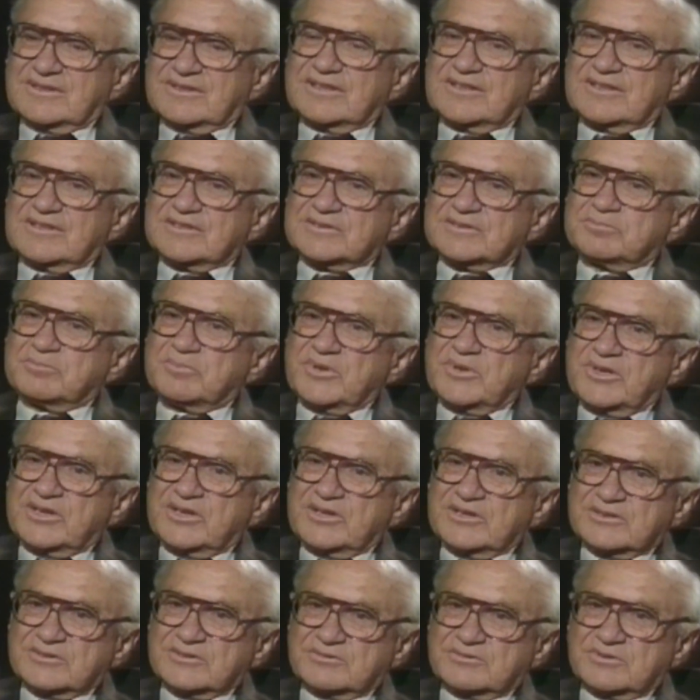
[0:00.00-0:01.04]
is
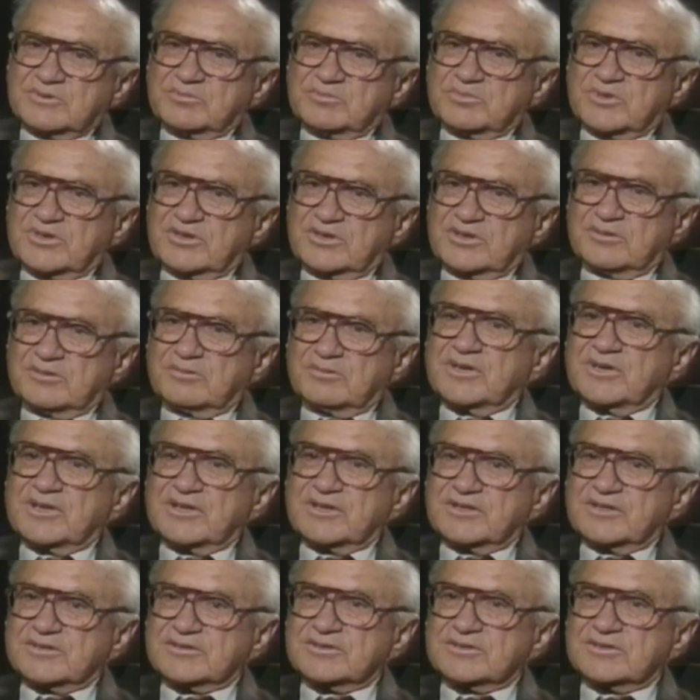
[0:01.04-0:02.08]
being distributed in a way
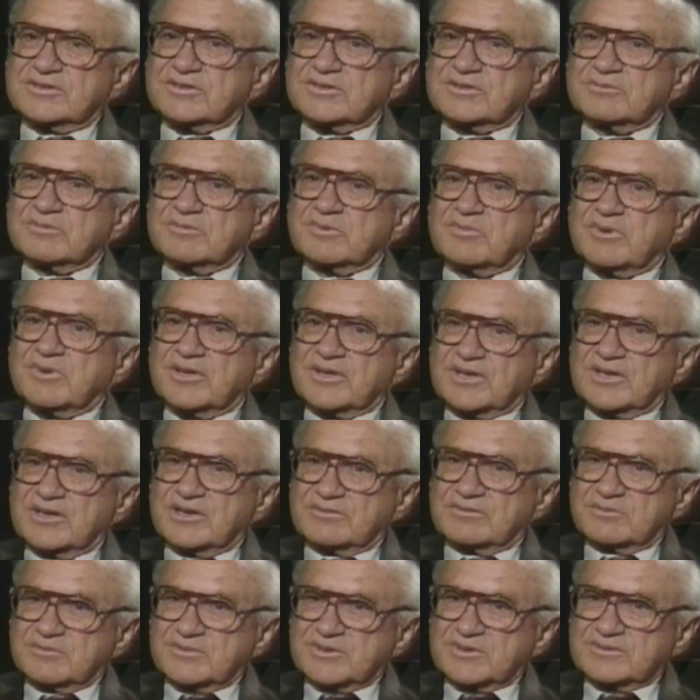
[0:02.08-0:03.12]
that is determined by the
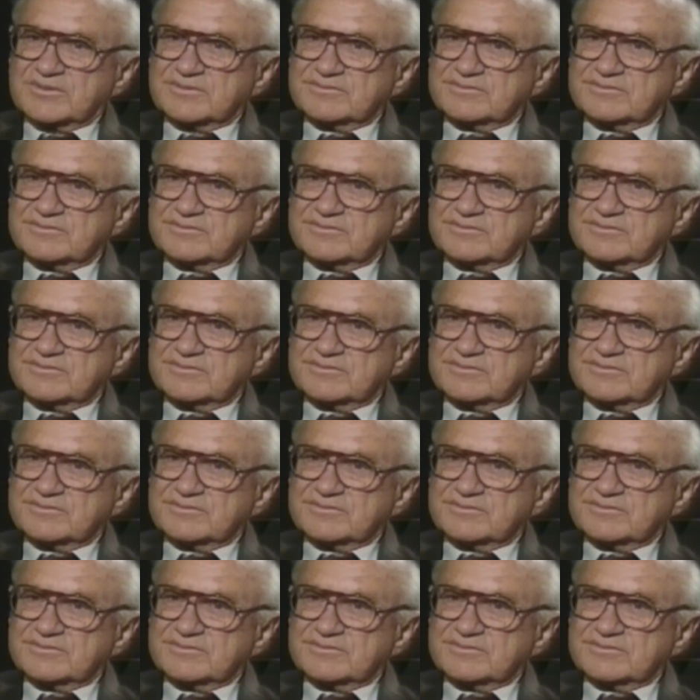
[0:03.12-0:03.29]
government.